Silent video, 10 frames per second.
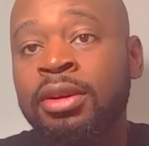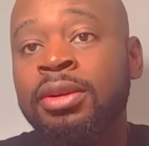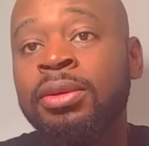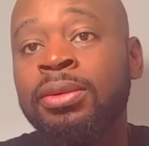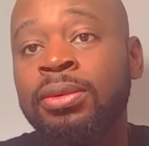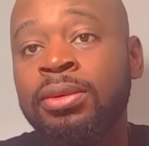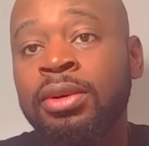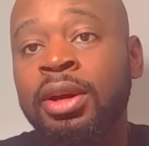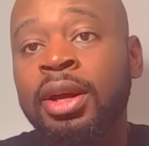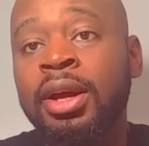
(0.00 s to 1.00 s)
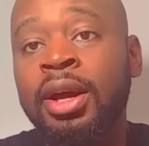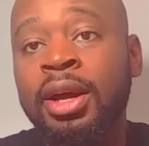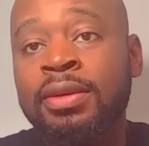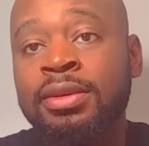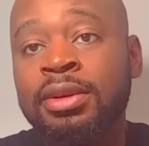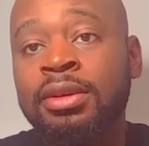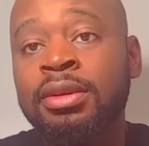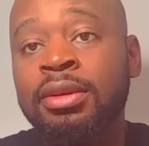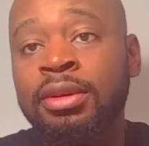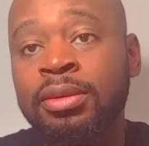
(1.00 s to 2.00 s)
do
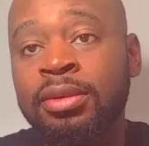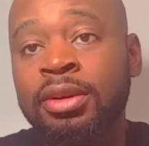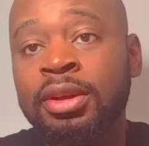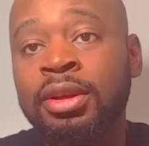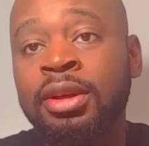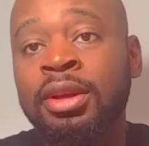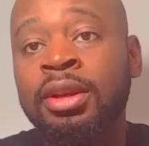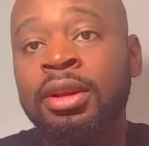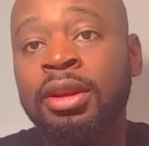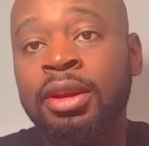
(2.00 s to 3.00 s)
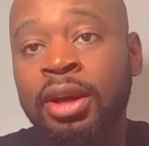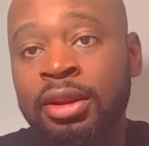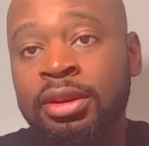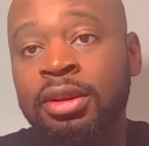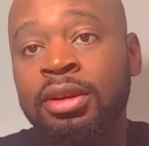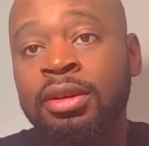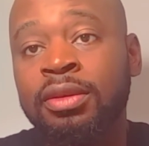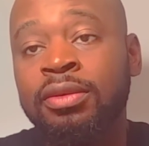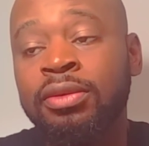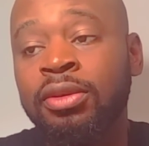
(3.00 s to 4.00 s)
absolutely nothing
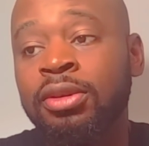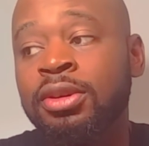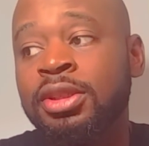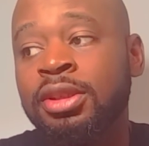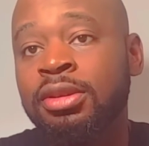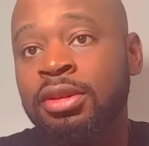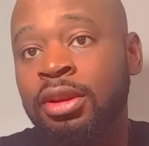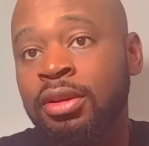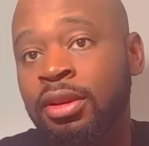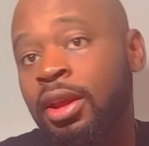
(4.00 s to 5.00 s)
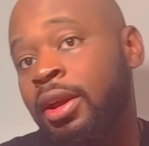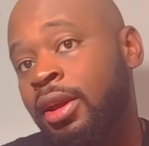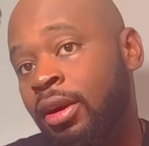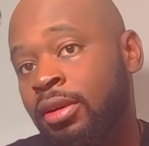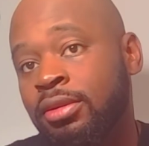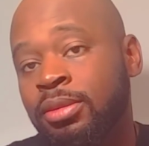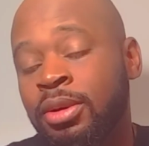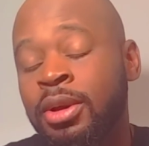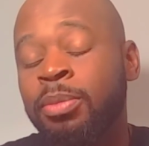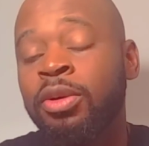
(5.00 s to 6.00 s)
for as they go.
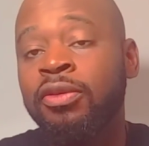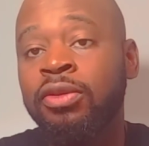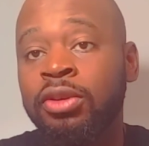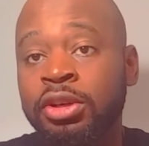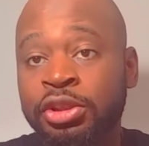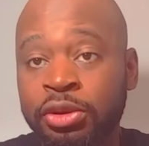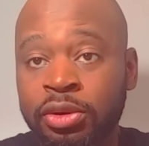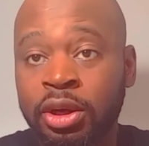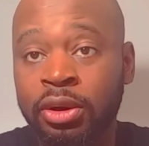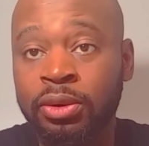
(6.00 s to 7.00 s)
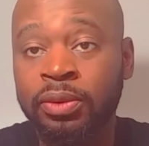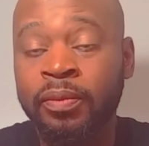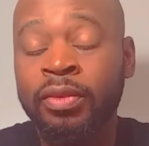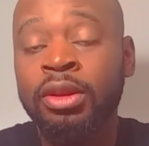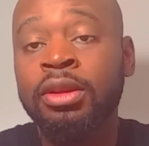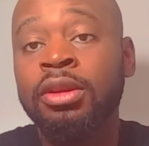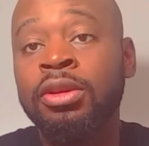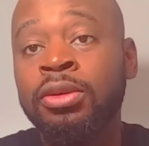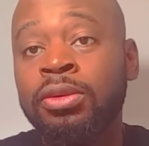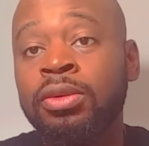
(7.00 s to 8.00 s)
But far as you go,
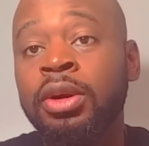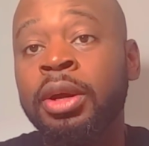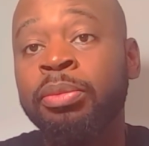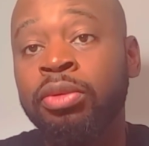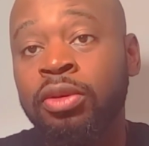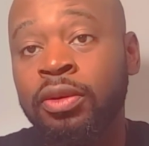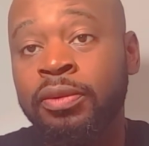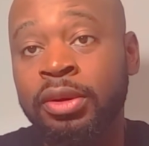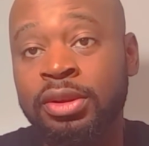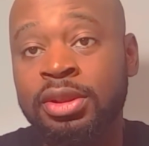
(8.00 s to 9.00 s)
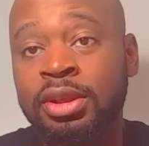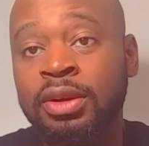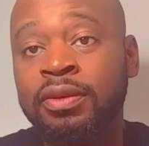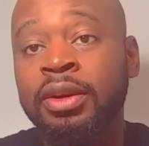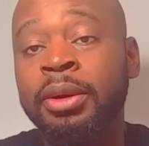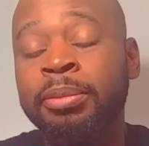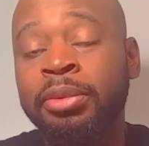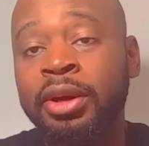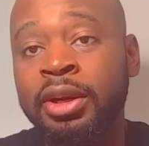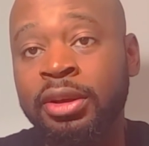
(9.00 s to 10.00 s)
you improve yourself and
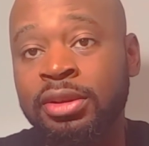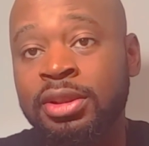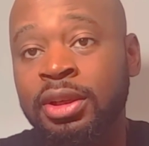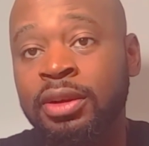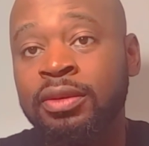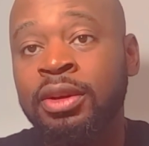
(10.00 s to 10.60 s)
better yourself.